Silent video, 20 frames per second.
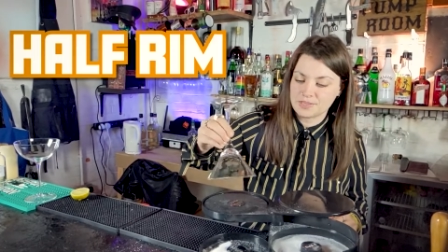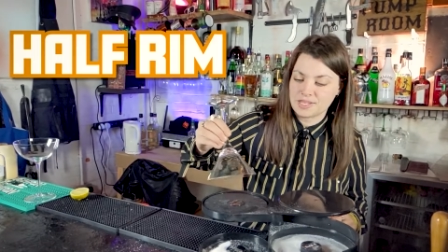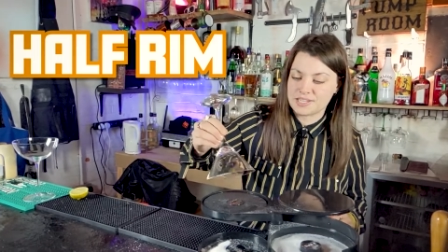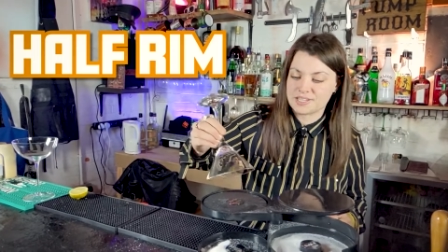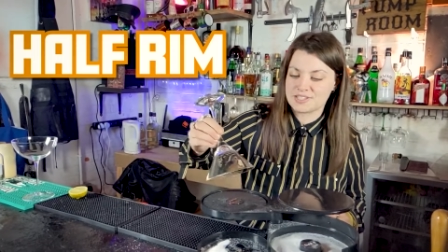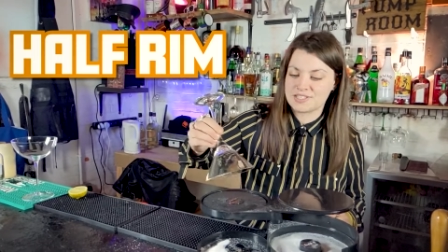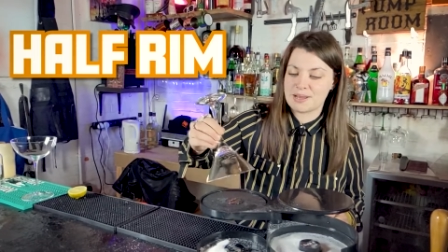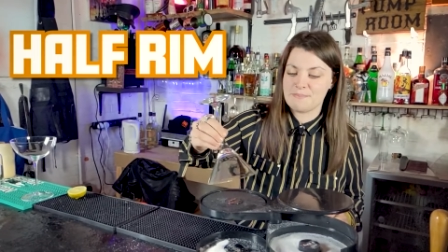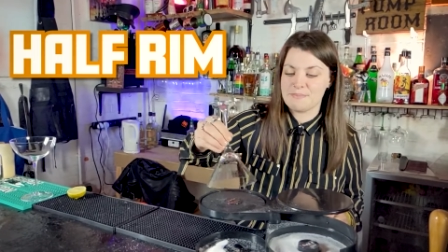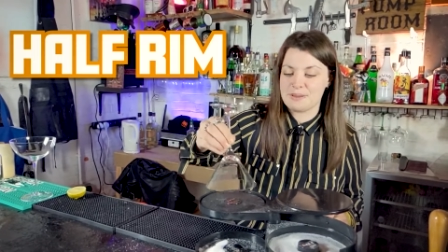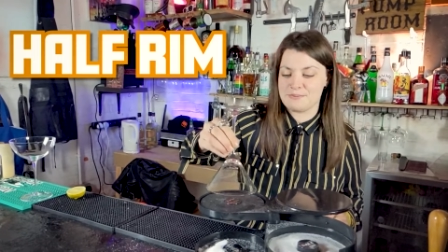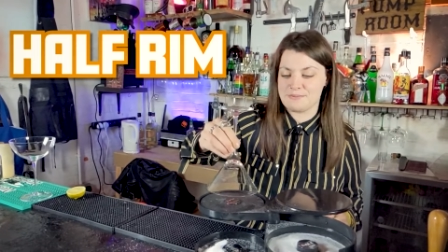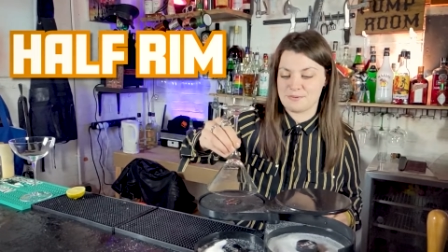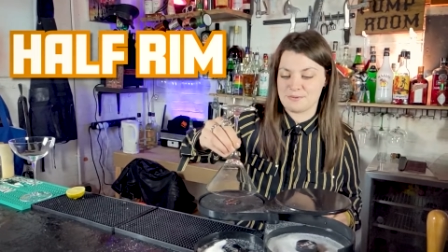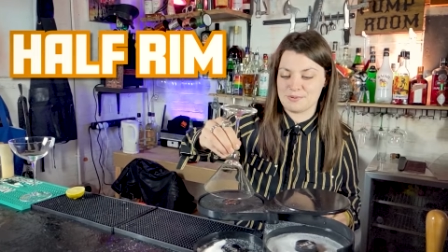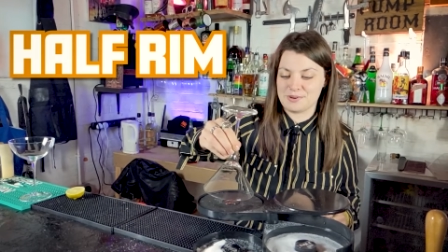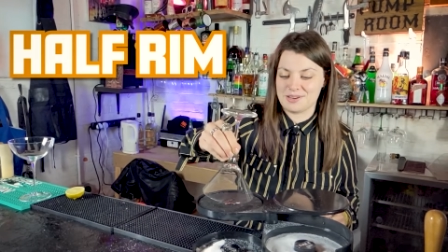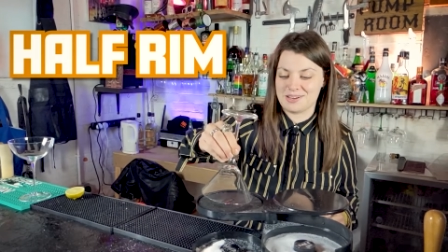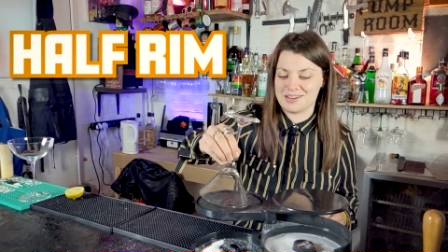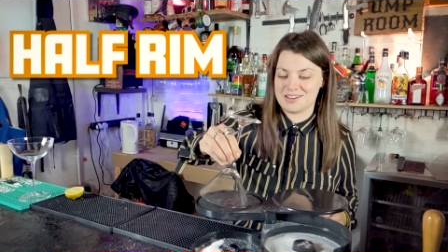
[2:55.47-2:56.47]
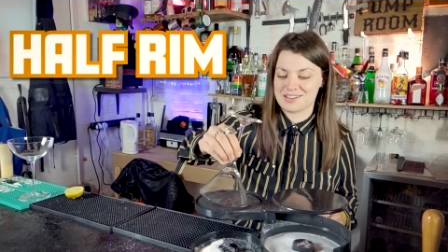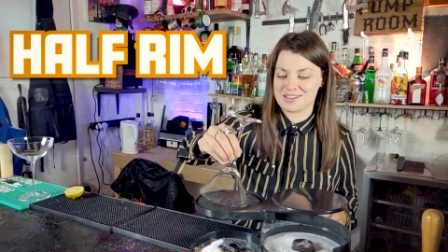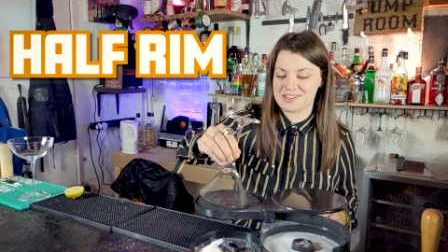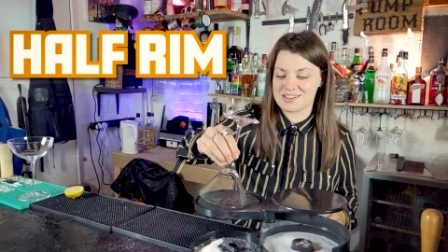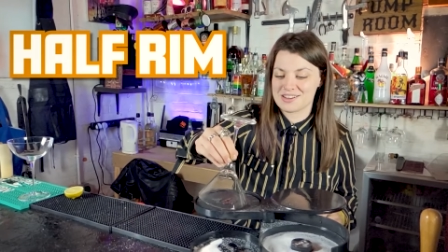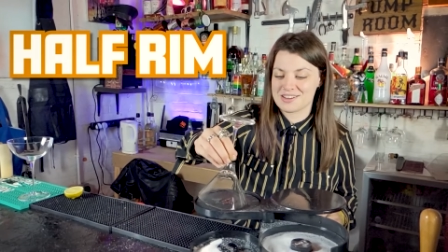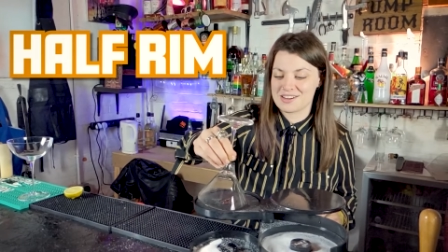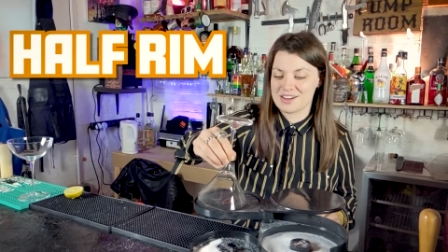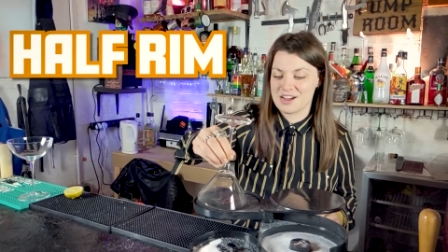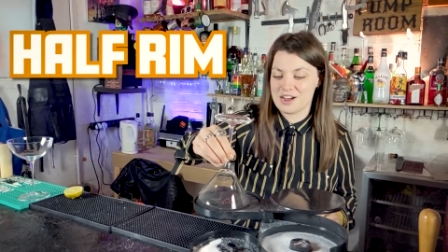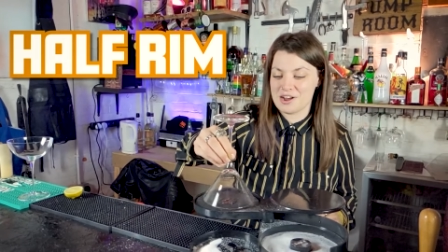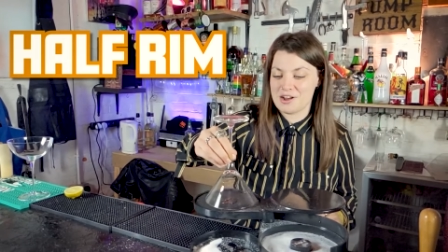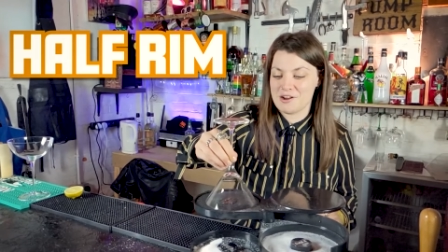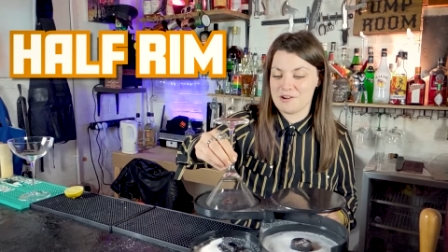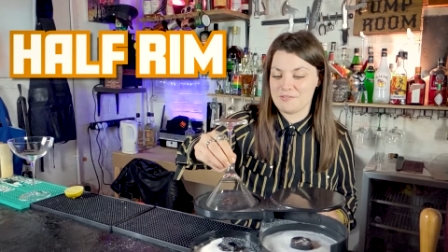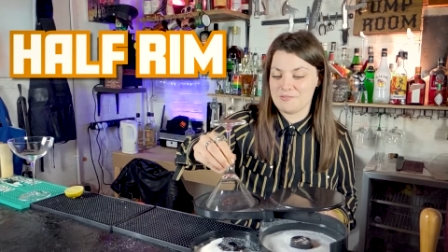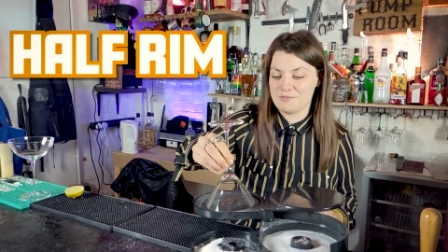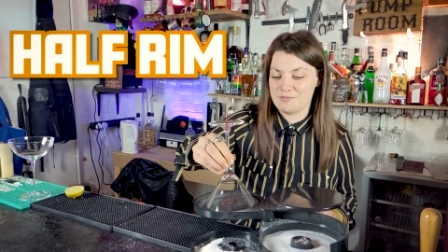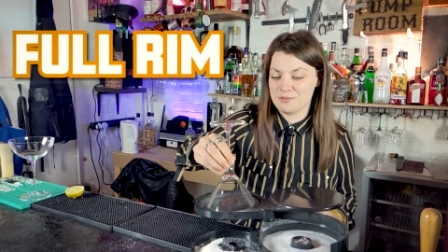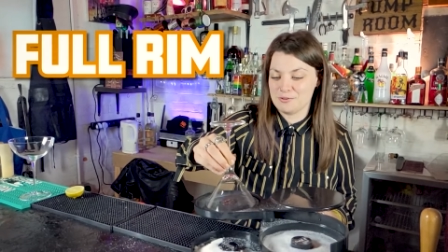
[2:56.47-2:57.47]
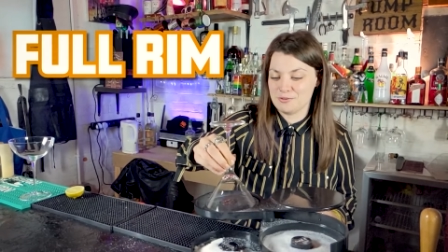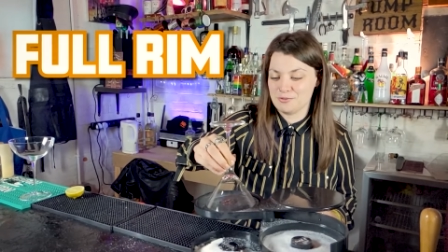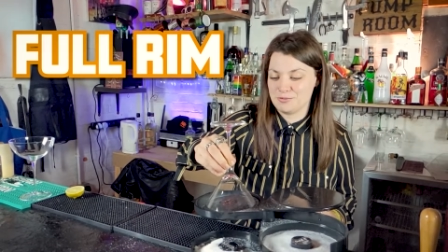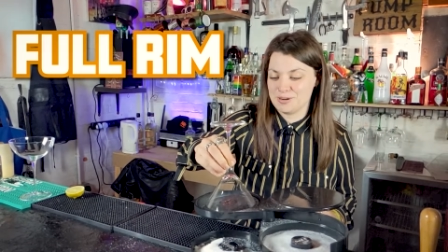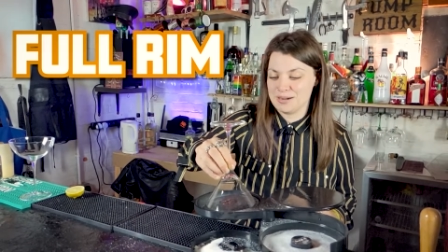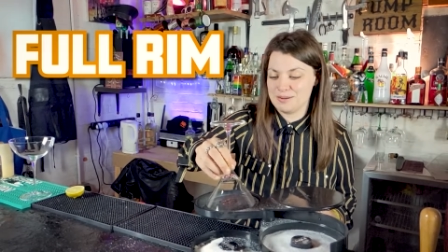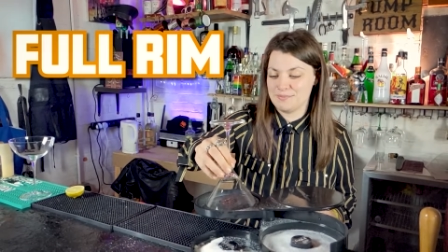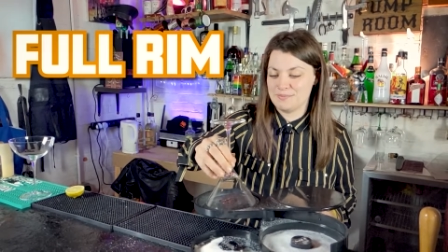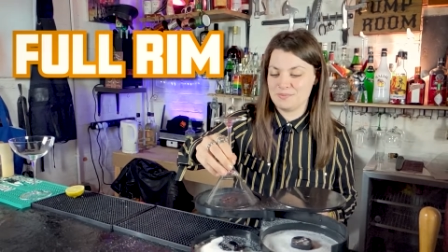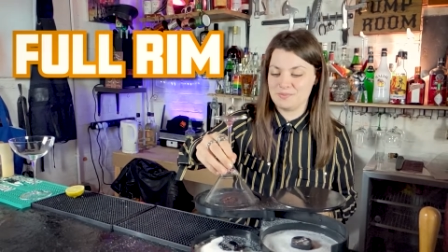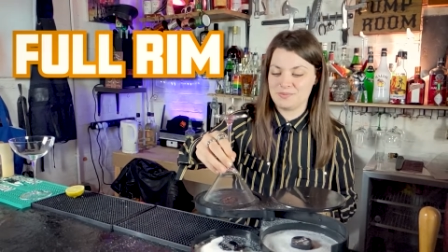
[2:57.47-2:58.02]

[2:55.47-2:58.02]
Some people will like a full rim.